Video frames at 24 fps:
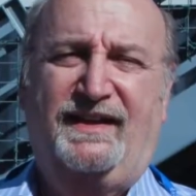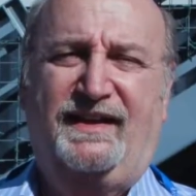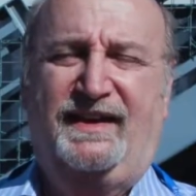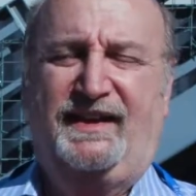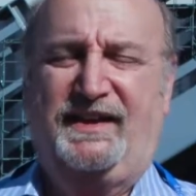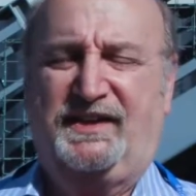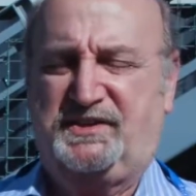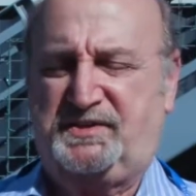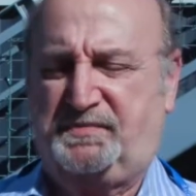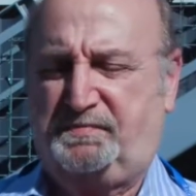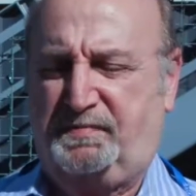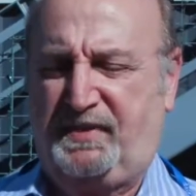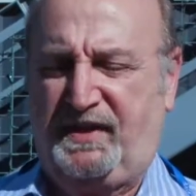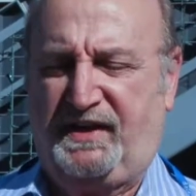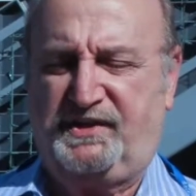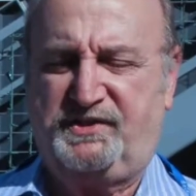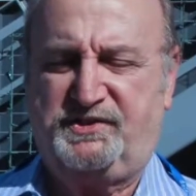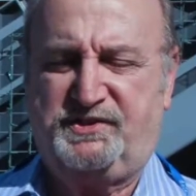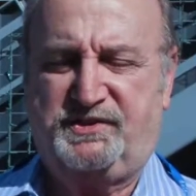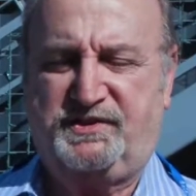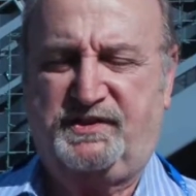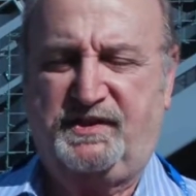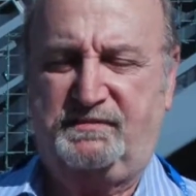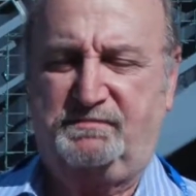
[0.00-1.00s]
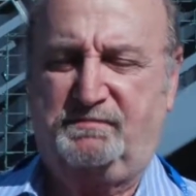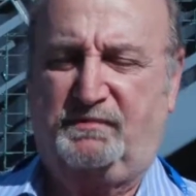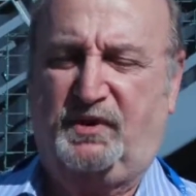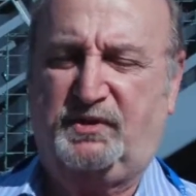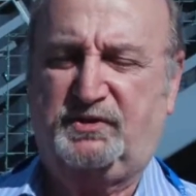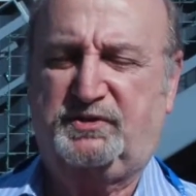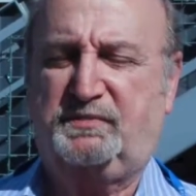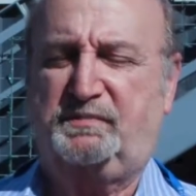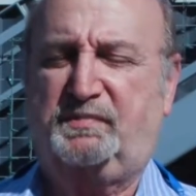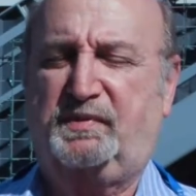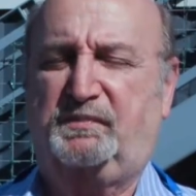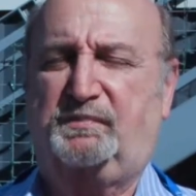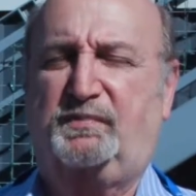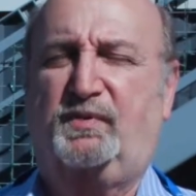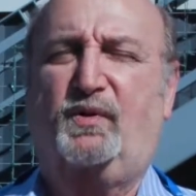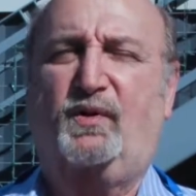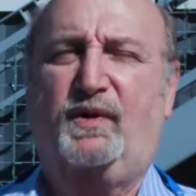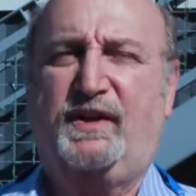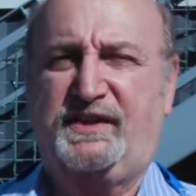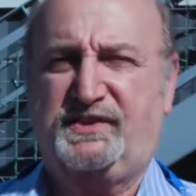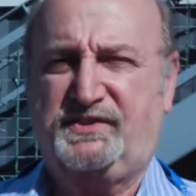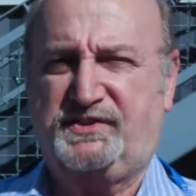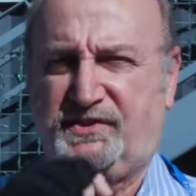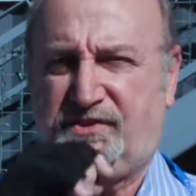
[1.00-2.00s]
It's pinched at multiple
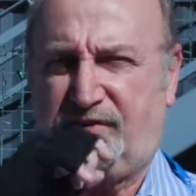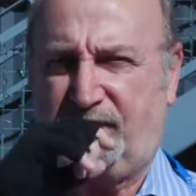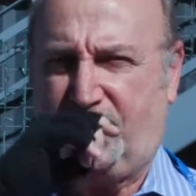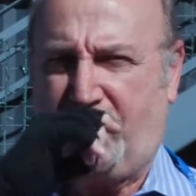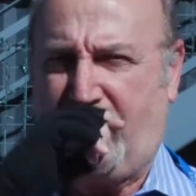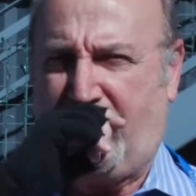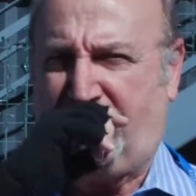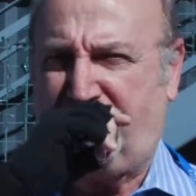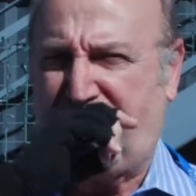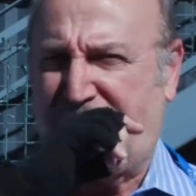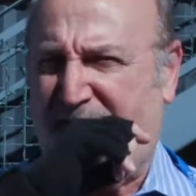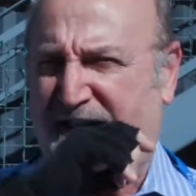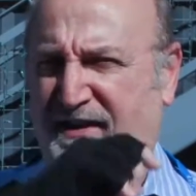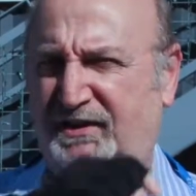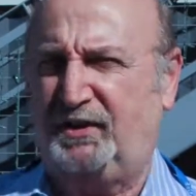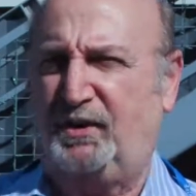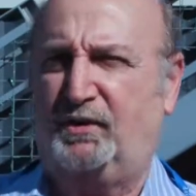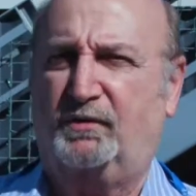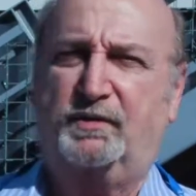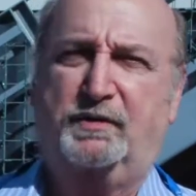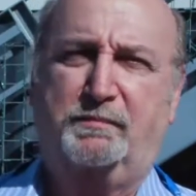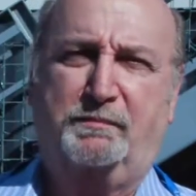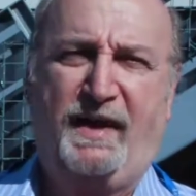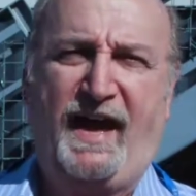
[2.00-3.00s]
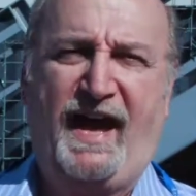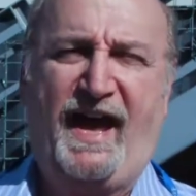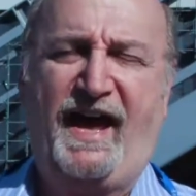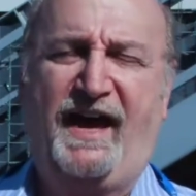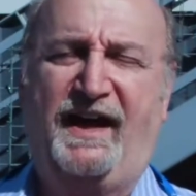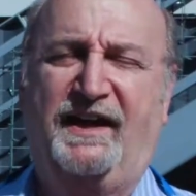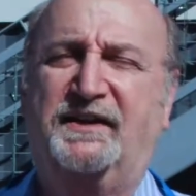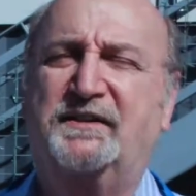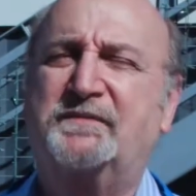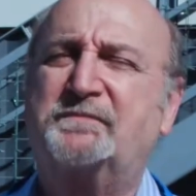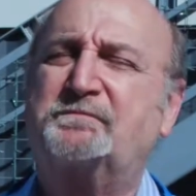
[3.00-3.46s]
points throughout my lower back.